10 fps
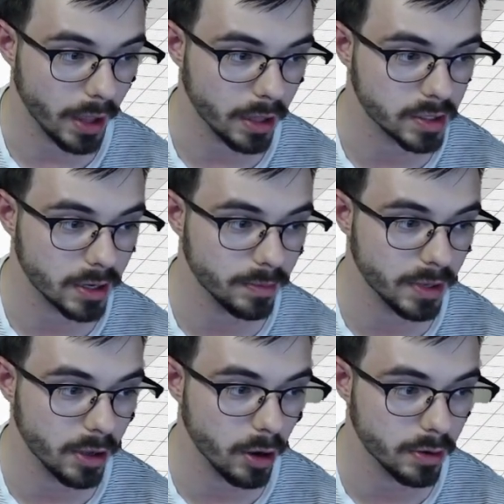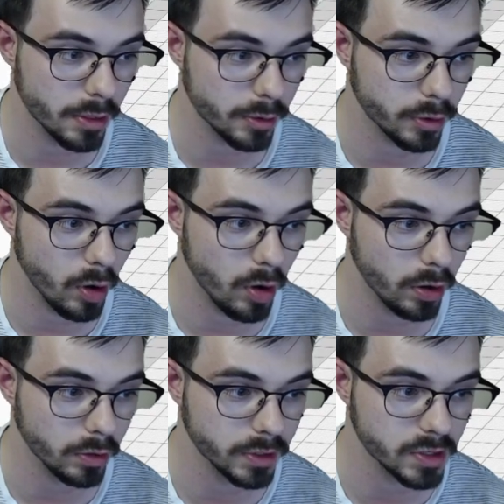It's going to be going through
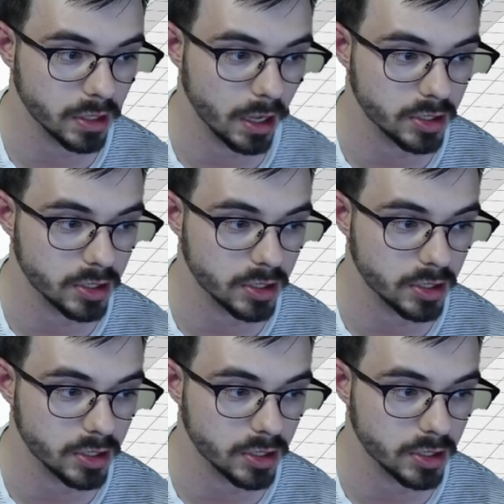all those lines